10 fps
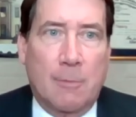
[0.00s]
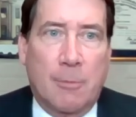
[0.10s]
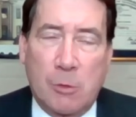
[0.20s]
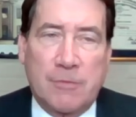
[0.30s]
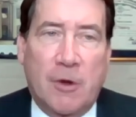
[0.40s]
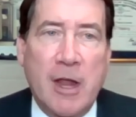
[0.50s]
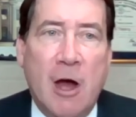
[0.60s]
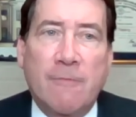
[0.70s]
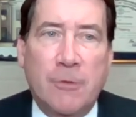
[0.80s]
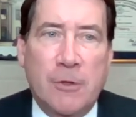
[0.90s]
But it was very
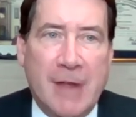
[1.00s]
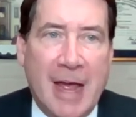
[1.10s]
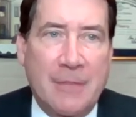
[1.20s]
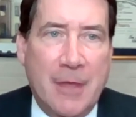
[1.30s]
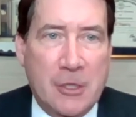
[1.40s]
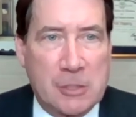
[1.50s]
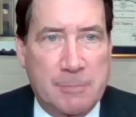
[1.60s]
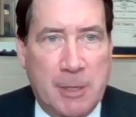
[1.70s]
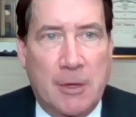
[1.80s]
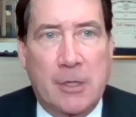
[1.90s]
helpful to have had that
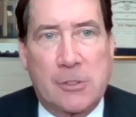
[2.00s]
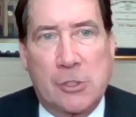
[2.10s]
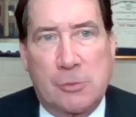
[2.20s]
experience in